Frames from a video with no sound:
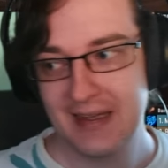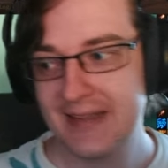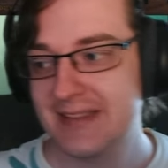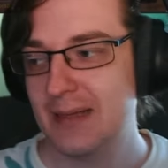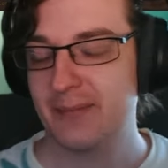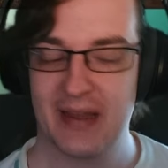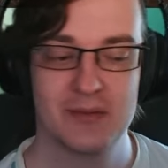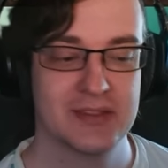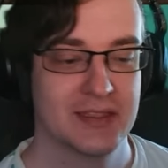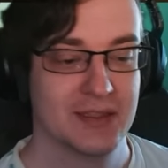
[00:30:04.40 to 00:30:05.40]
and
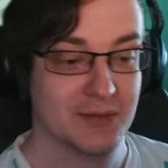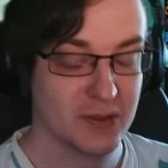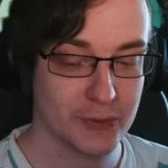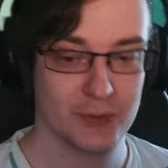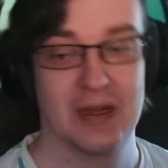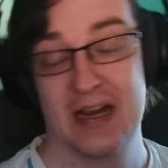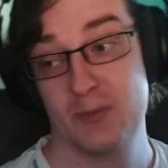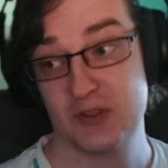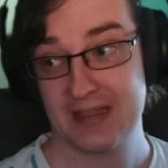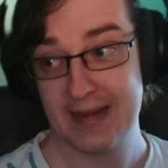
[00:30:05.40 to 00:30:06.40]
sometimes it will do
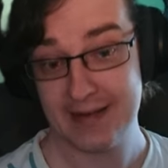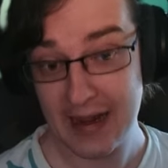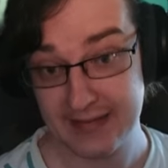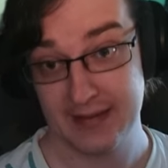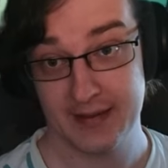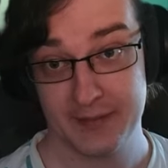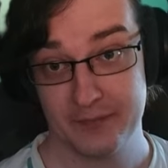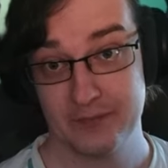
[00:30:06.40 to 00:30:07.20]
almost nothing.